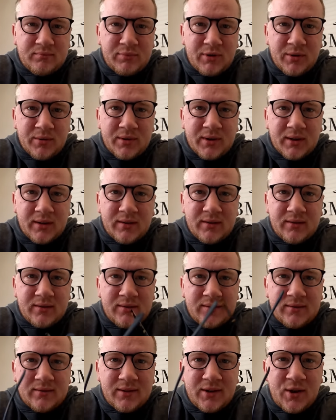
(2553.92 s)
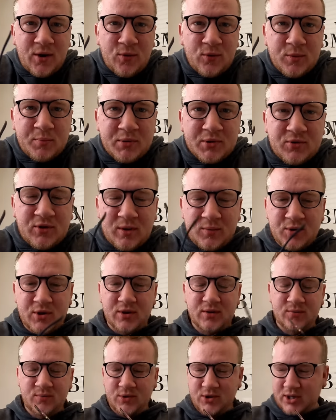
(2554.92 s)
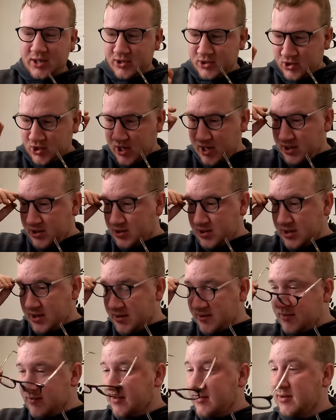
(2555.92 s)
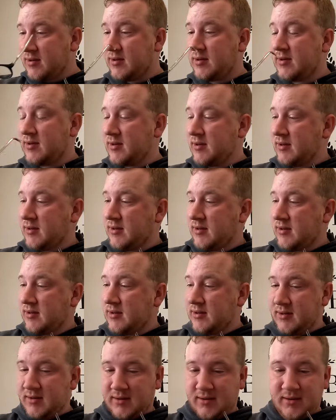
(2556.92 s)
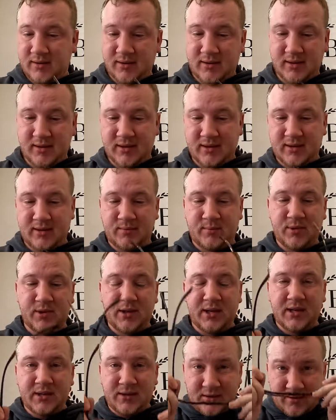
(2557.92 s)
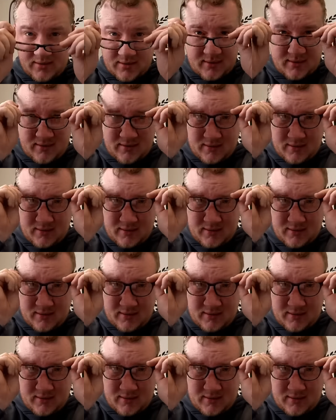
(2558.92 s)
broken. The old prescription, which has changed now. I put these on.